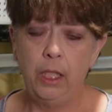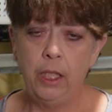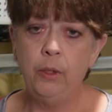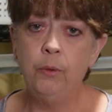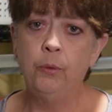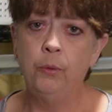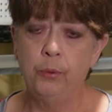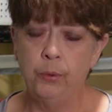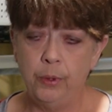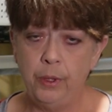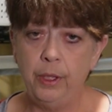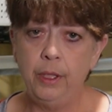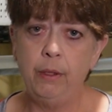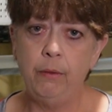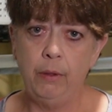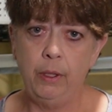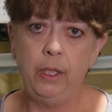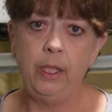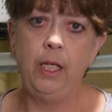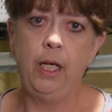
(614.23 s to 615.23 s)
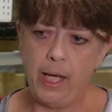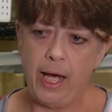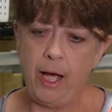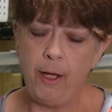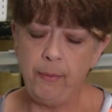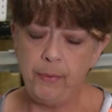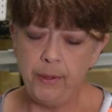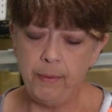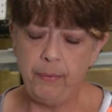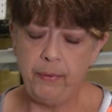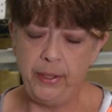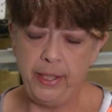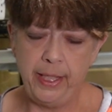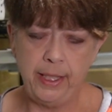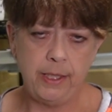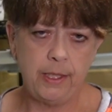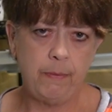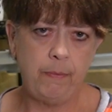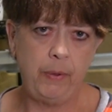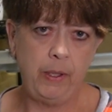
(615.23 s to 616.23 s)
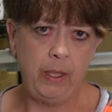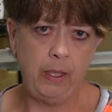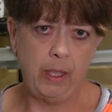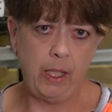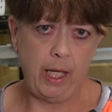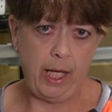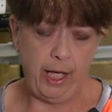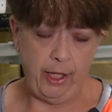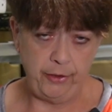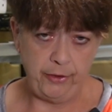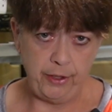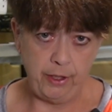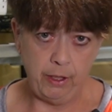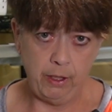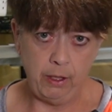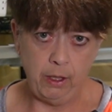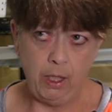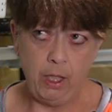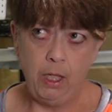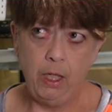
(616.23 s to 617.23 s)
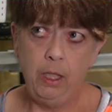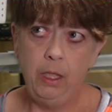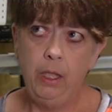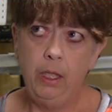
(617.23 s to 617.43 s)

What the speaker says: it really, really helped the plants be healthier,